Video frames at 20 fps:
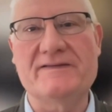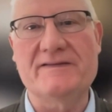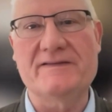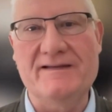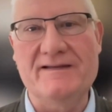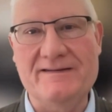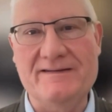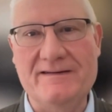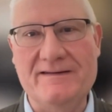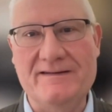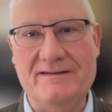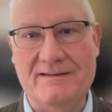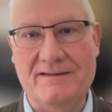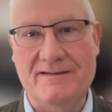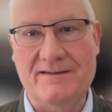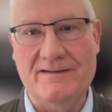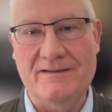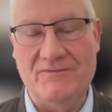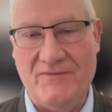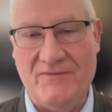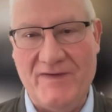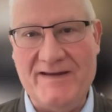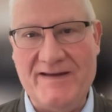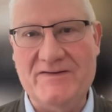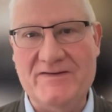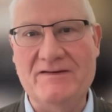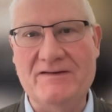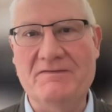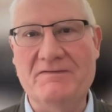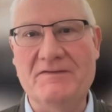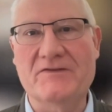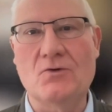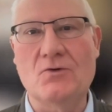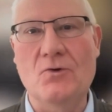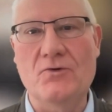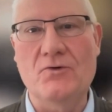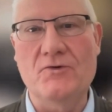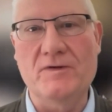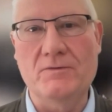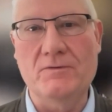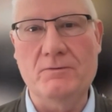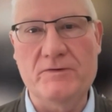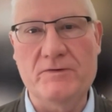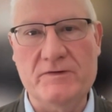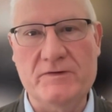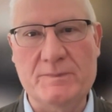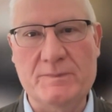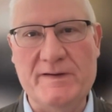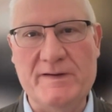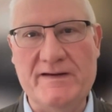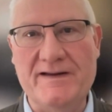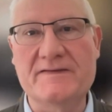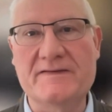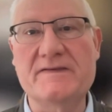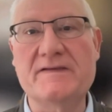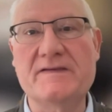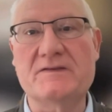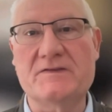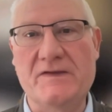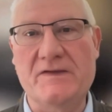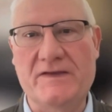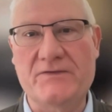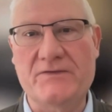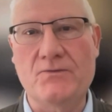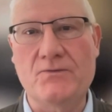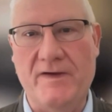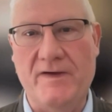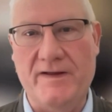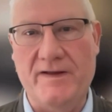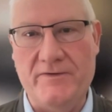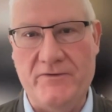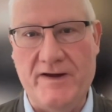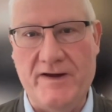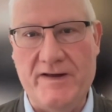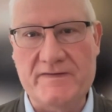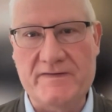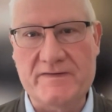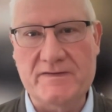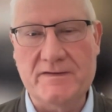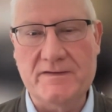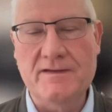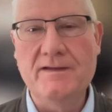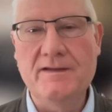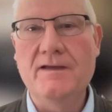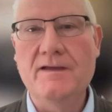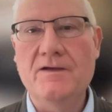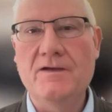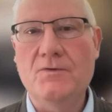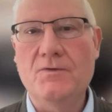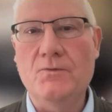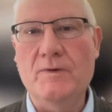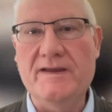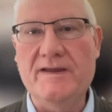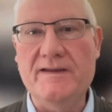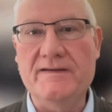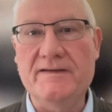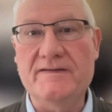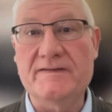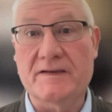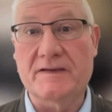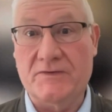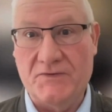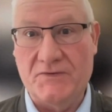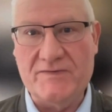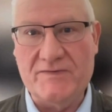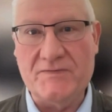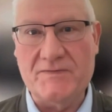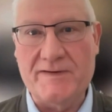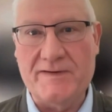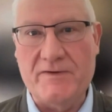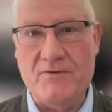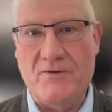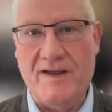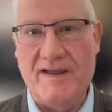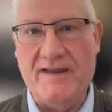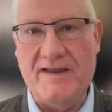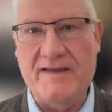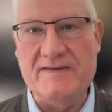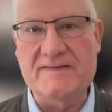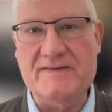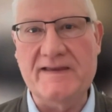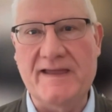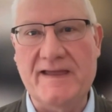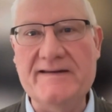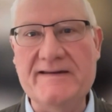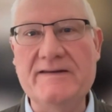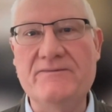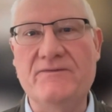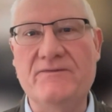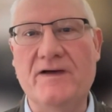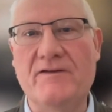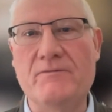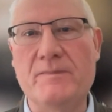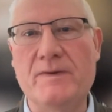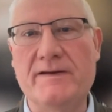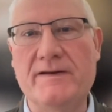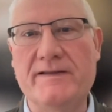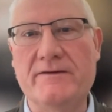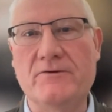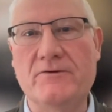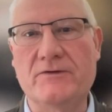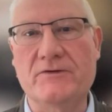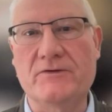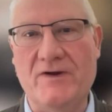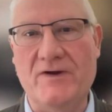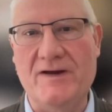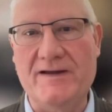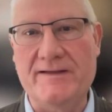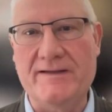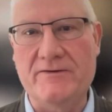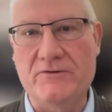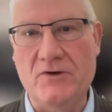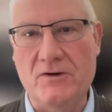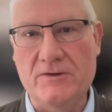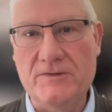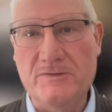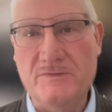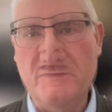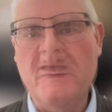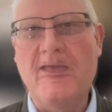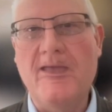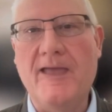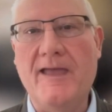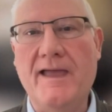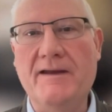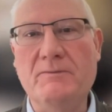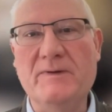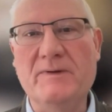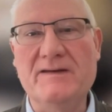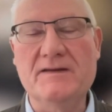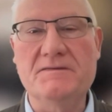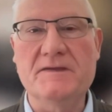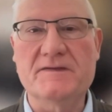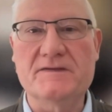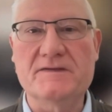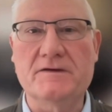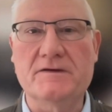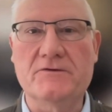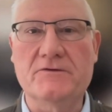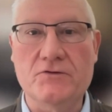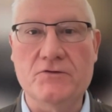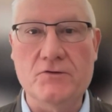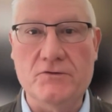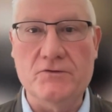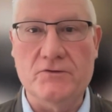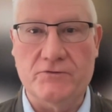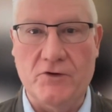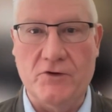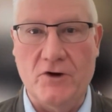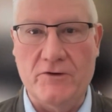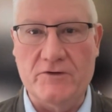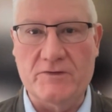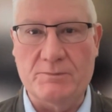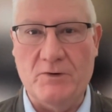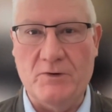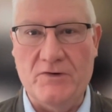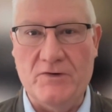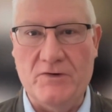exciting event in this quarter, which has been our successful fundraise. We successfully raised 85 million Australian dollars, and we did this in a true tranche